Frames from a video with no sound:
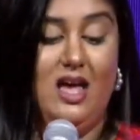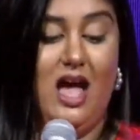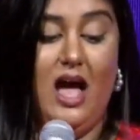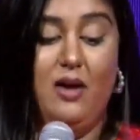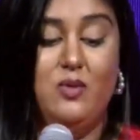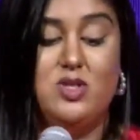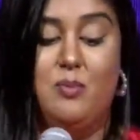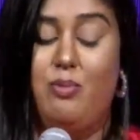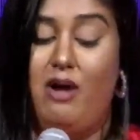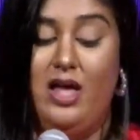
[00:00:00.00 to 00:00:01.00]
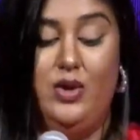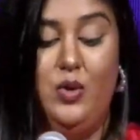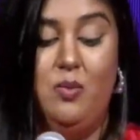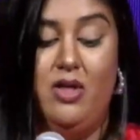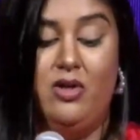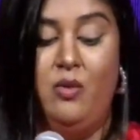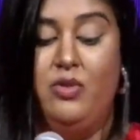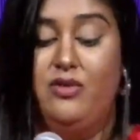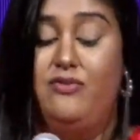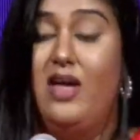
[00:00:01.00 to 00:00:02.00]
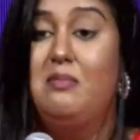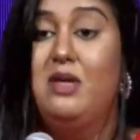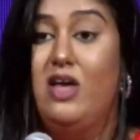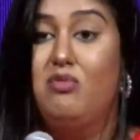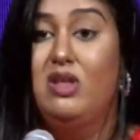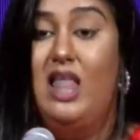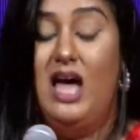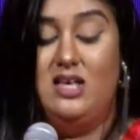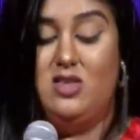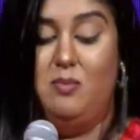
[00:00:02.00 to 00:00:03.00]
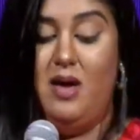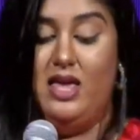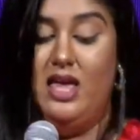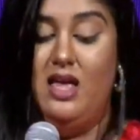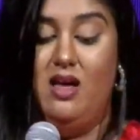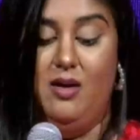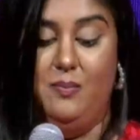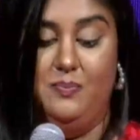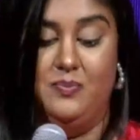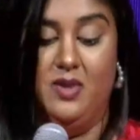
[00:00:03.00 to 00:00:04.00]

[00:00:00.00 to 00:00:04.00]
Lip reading: I was a brand new mother with a family that relies on my income.